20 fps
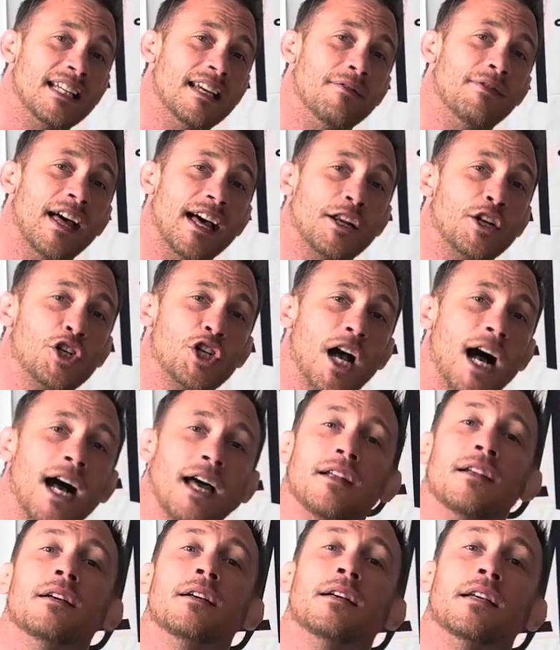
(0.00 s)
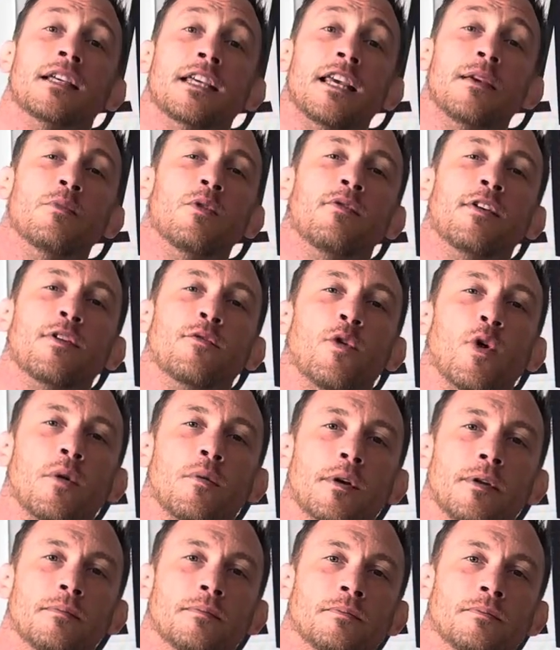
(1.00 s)
give that a shot, keep moving
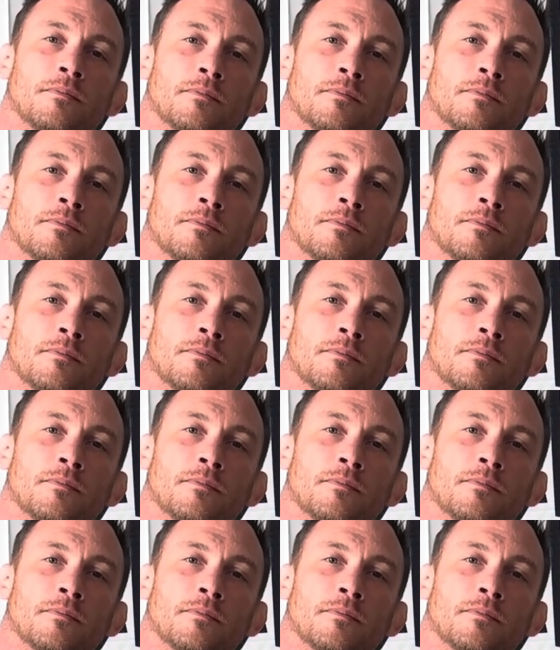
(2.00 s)
forward.